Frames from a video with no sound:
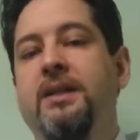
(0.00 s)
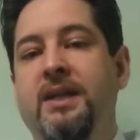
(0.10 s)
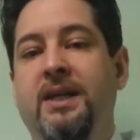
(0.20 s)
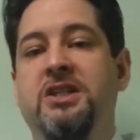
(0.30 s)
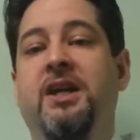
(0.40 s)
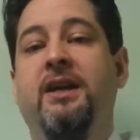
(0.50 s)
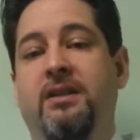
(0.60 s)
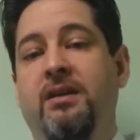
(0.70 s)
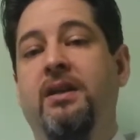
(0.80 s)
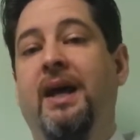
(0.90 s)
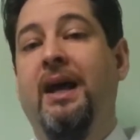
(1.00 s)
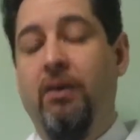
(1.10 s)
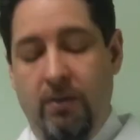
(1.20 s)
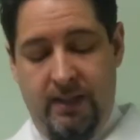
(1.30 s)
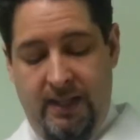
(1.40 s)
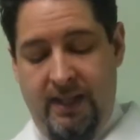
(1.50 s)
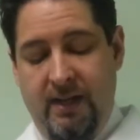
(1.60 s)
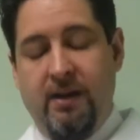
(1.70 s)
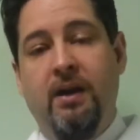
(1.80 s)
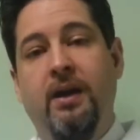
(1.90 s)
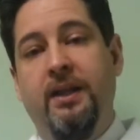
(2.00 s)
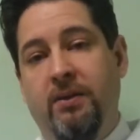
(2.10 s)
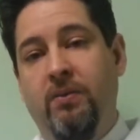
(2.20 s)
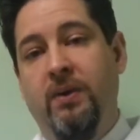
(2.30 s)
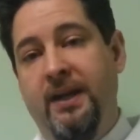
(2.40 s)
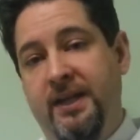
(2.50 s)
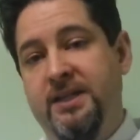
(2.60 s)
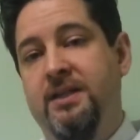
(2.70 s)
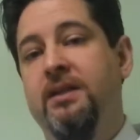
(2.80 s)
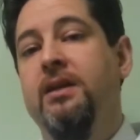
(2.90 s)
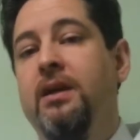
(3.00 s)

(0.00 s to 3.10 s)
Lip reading: to get checked not only here at the wrist,